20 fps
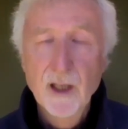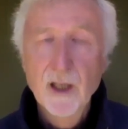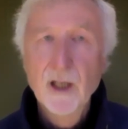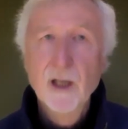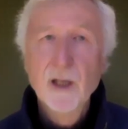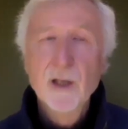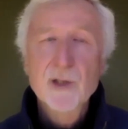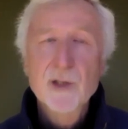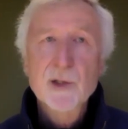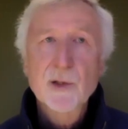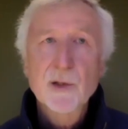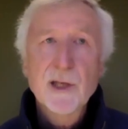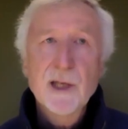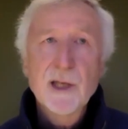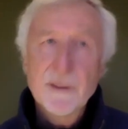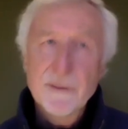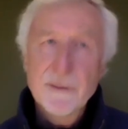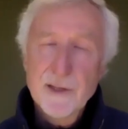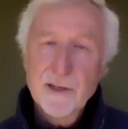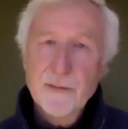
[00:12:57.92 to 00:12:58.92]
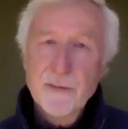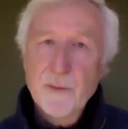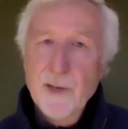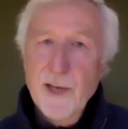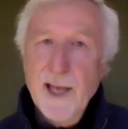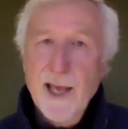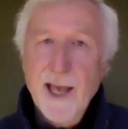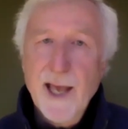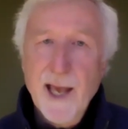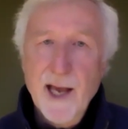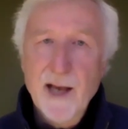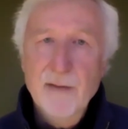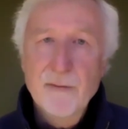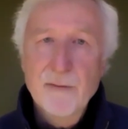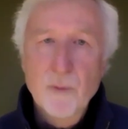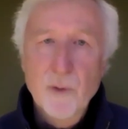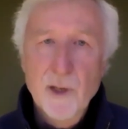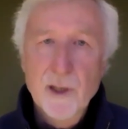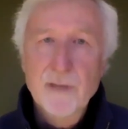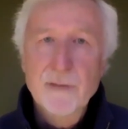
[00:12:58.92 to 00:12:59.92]
So even if we have
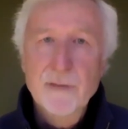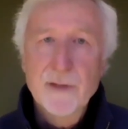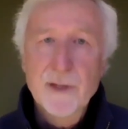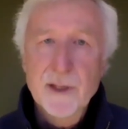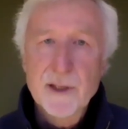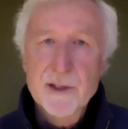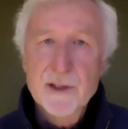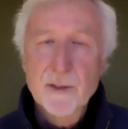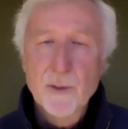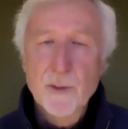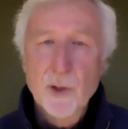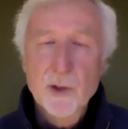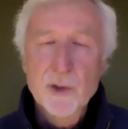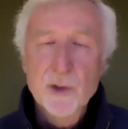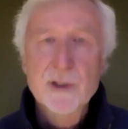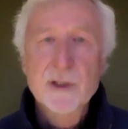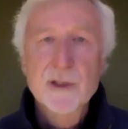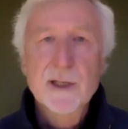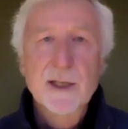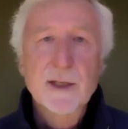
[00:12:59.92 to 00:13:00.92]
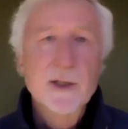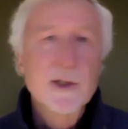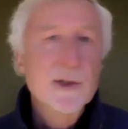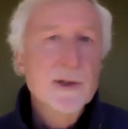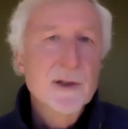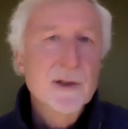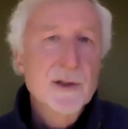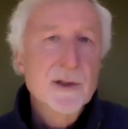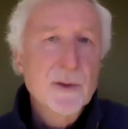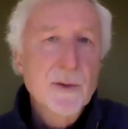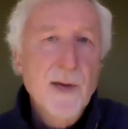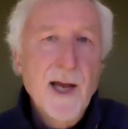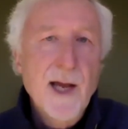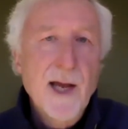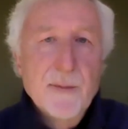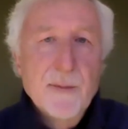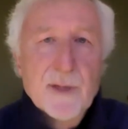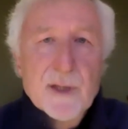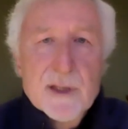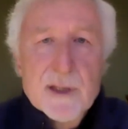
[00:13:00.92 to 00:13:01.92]
one of these emotions I just
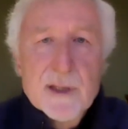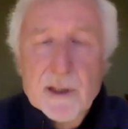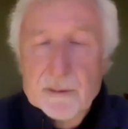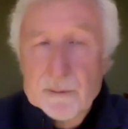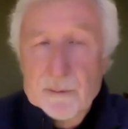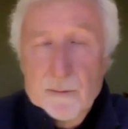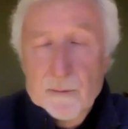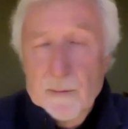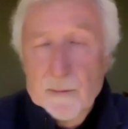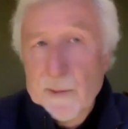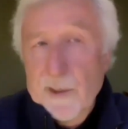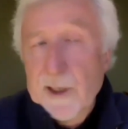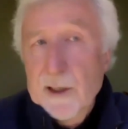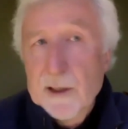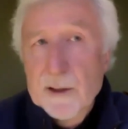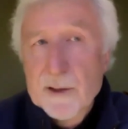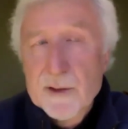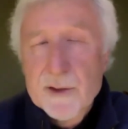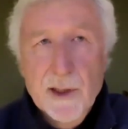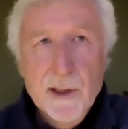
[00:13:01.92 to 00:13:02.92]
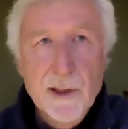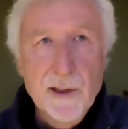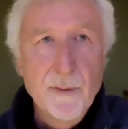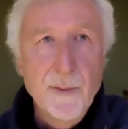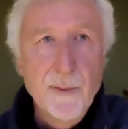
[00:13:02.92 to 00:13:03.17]
described, these what we consider to be